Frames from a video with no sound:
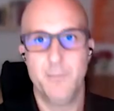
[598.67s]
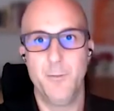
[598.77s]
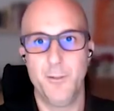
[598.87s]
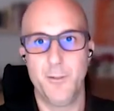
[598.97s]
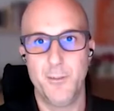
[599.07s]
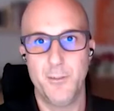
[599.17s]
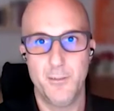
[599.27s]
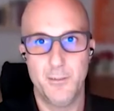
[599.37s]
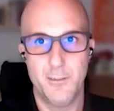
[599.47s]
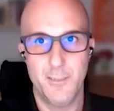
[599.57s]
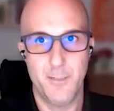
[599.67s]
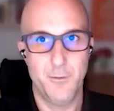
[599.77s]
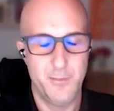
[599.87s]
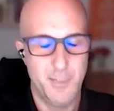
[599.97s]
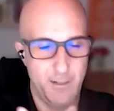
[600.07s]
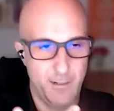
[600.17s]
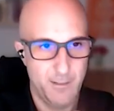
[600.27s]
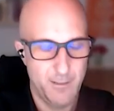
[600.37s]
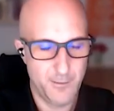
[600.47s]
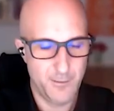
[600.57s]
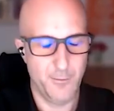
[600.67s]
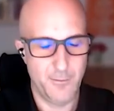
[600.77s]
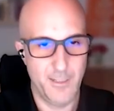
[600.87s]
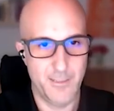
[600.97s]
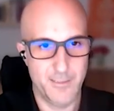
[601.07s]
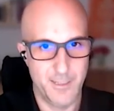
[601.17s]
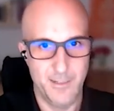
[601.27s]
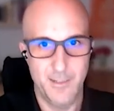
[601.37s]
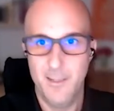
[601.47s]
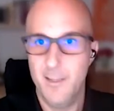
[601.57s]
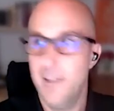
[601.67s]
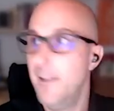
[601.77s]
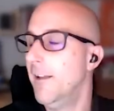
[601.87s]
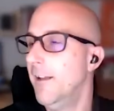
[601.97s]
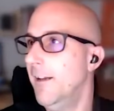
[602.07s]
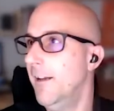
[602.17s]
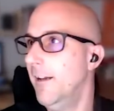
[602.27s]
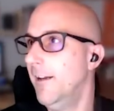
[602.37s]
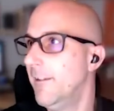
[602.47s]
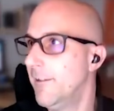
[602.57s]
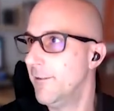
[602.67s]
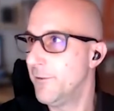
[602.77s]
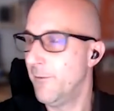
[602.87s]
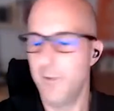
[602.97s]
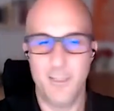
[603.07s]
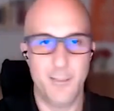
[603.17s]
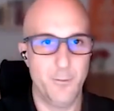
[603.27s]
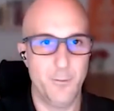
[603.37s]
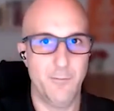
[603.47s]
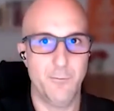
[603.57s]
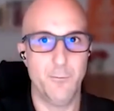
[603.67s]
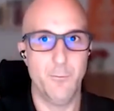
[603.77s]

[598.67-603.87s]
because assumptions are nothing else than something that you have to